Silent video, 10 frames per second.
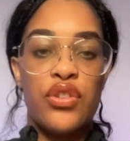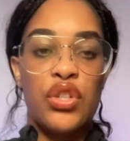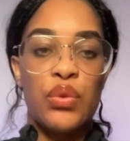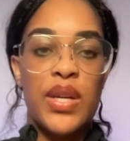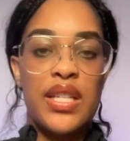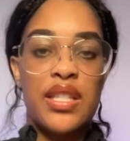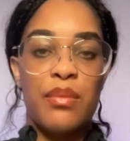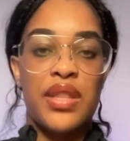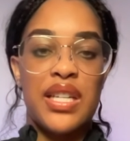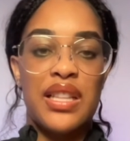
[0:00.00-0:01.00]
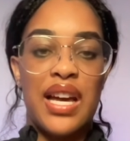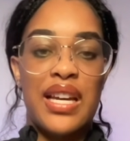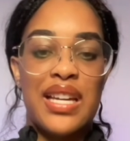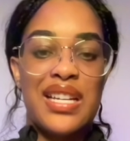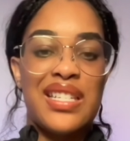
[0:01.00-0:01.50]
you're doing something
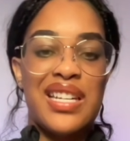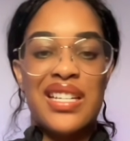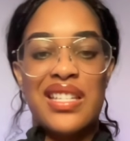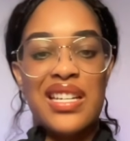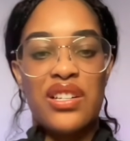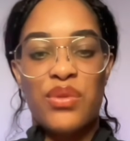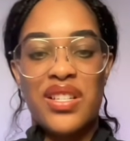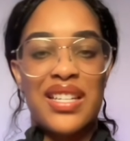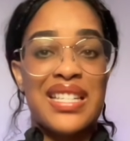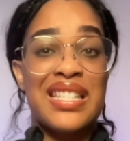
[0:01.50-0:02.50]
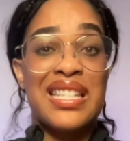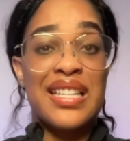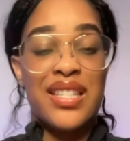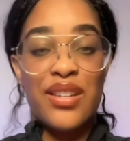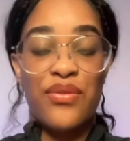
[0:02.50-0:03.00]
like Synesthesia, where it's like
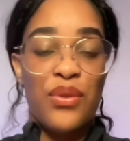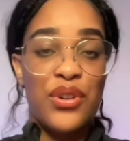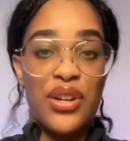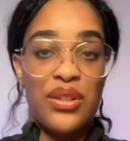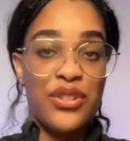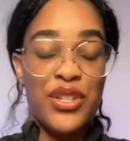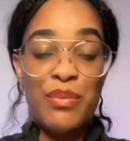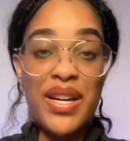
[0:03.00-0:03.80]
sixty-four dollars a